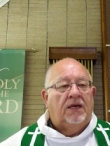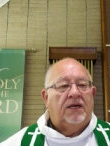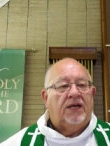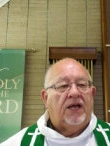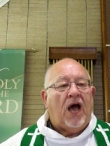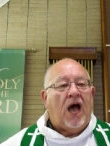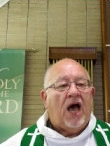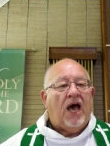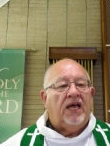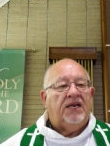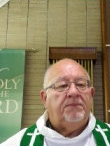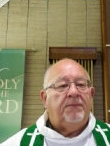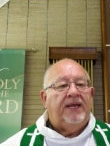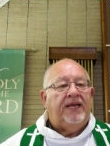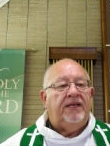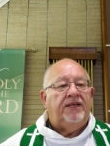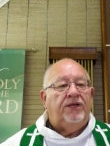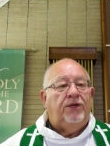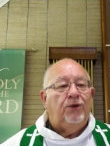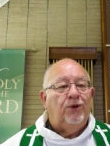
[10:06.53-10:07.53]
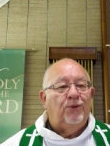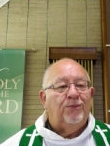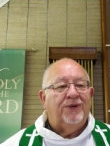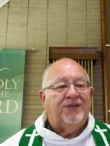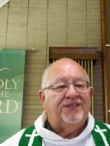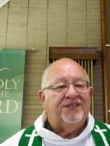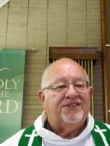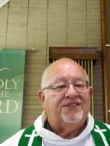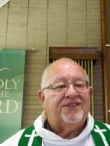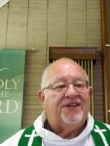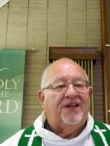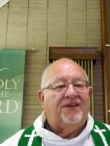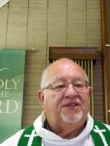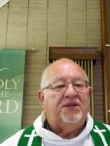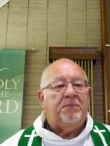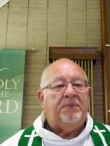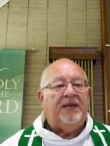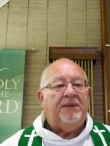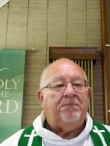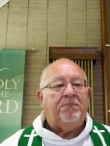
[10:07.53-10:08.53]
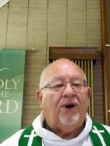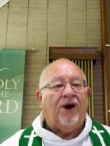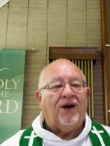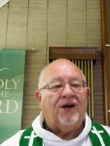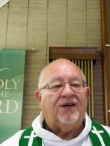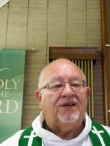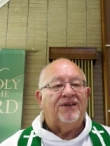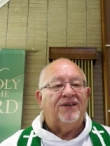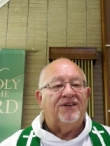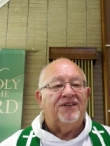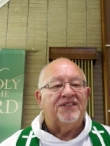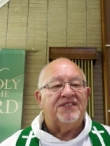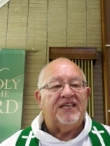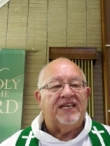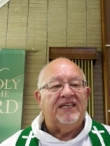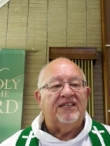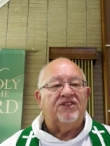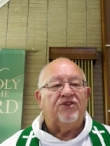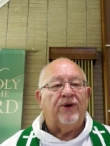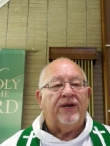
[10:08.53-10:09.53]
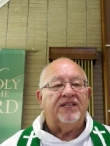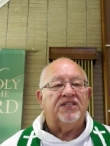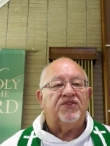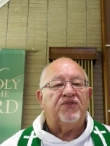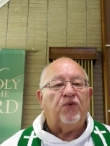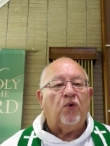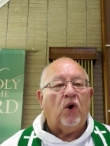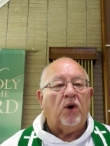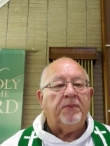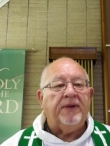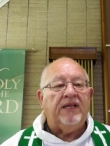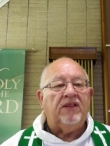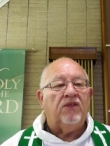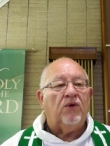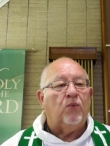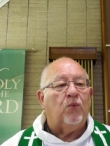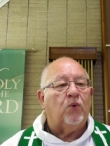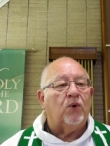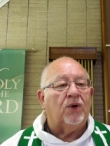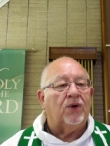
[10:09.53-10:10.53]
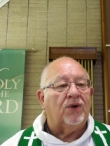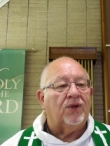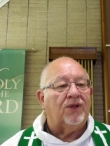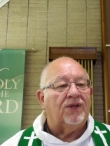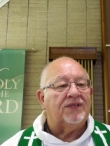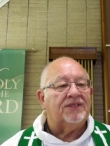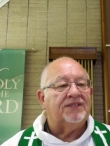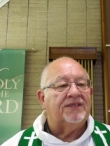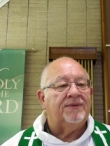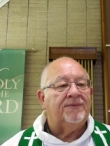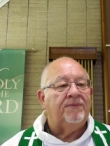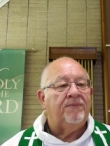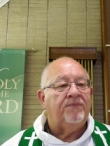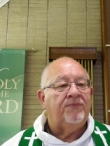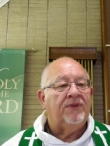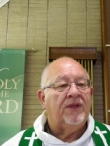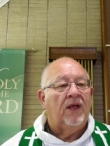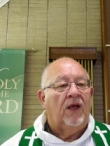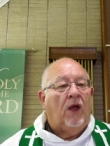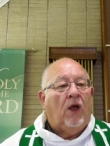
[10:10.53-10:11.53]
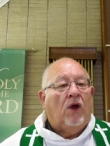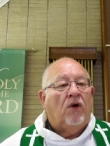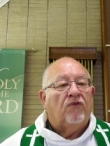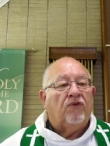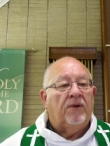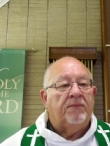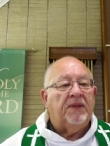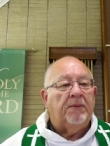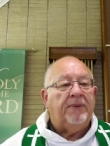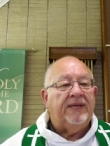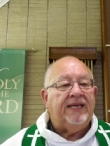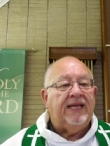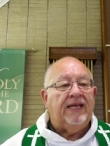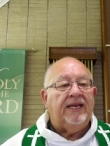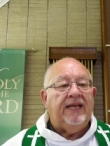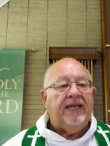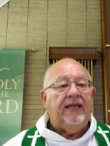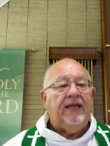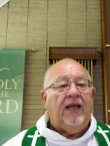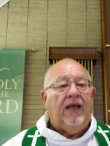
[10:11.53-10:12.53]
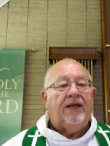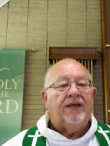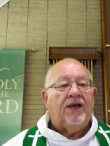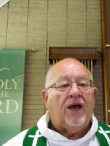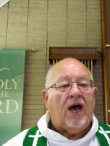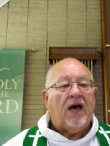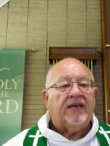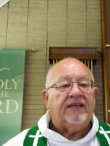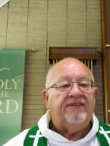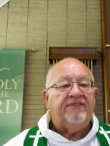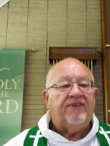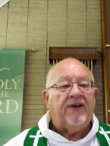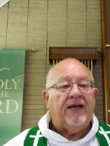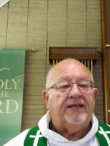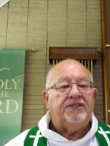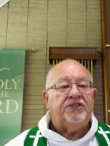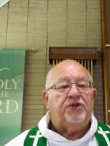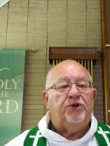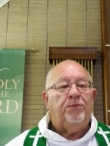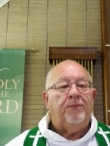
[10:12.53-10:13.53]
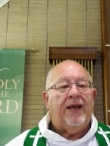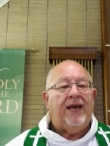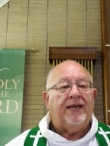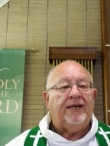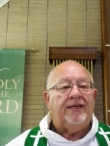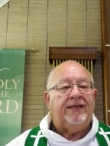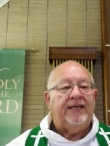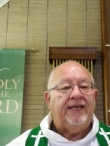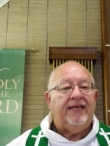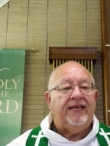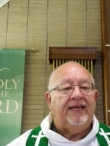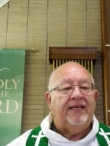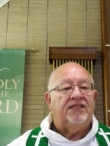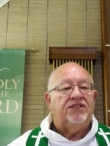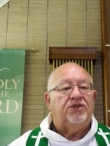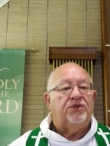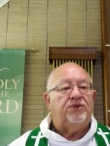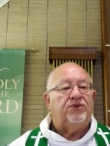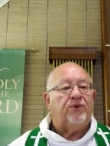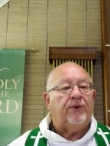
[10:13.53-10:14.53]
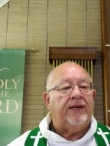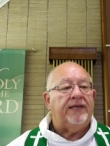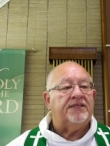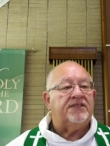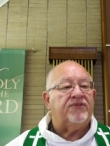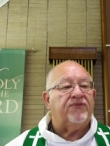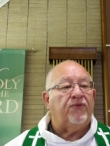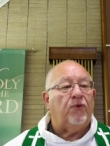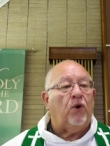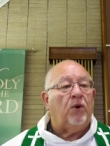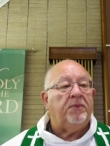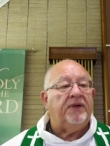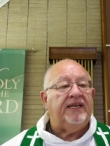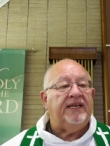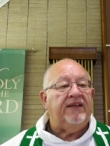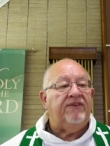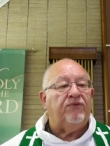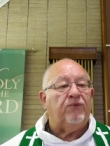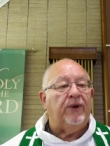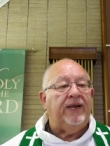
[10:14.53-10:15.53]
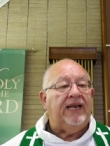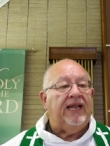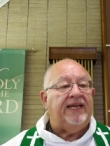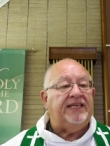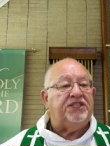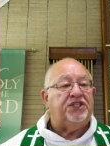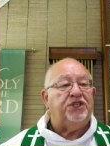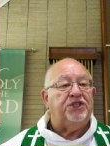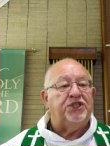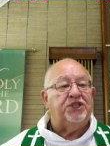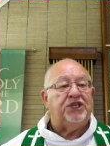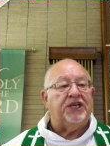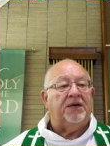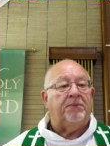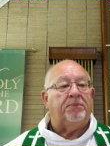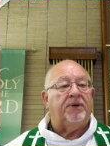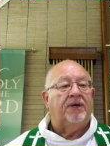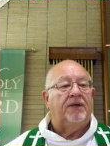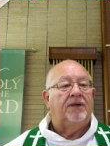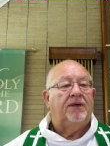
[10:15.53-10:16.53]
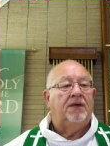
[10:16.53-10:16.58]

God made humans to be partners in transforming the world. From the beginning, God invites humanity into transformative relationship